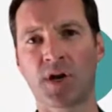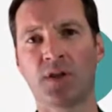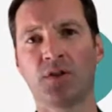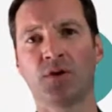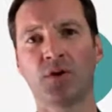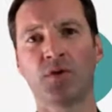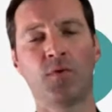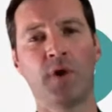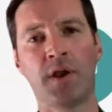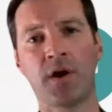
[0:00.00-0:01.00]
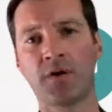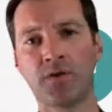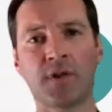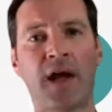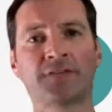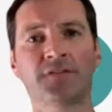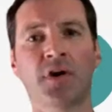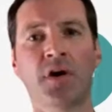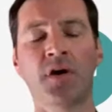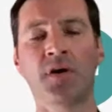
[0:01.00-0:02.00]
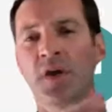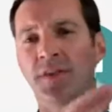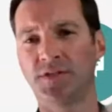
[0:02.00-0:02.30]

trying to learn when our new classes are.